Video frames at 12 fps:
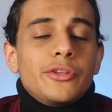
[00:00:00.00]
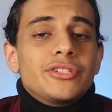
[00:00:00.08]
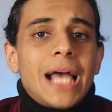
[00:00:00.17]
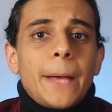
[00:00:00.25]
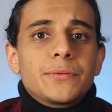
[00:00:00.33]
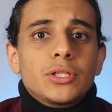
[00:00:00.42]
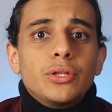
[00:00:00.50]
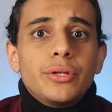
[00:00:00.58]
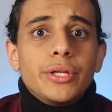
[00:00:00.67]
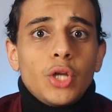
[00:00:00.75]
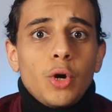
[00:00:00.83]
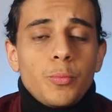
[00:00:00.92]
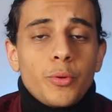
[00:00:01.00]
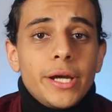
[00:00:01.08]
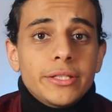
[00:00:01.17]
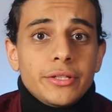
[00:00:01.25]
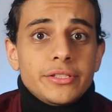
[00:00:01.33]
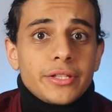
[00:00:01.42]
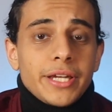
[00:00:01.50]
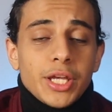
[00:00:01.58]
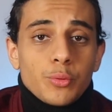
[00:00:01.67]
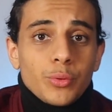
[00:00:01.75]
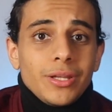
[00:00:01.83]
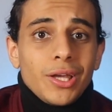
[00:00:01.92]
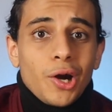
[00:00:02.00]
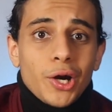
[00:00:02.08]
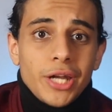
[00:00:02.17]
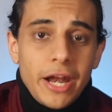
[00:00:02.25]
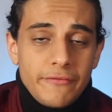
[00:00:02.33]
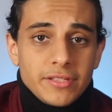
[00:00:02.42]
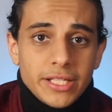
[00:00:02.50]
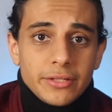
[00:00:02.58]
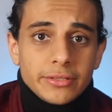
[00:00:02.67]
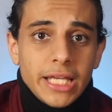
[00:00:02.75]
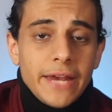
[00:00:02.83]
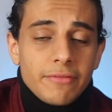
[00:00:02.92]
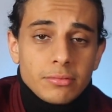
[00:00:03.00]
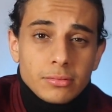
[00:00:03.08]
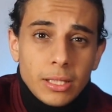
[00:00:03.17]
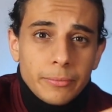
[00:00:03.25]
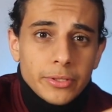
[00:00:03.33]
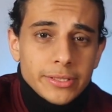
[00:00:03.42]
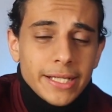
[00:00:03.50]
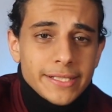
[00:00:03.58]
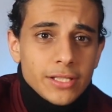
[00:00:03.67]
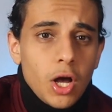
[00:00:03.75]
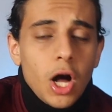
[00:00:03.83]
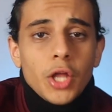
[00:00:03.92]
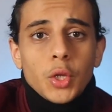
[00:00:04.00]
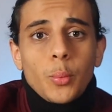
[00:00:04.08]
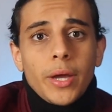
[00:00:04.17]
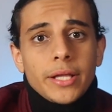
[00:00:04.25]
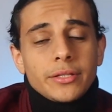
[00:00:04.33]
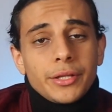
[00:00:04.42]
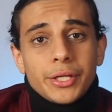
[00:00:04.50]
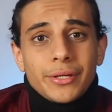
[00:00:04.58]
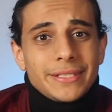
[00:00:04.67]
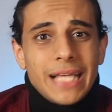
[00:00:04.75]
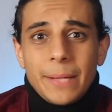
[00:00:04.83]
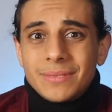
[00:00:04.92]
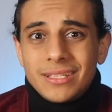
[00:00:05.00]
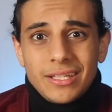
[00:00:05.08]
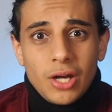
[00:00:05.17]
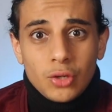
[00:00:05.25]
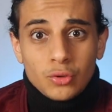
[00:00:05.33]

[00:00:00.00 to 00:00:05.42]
There's absolutely no point in studying really hard every single day from September 6th all the way until your exams in late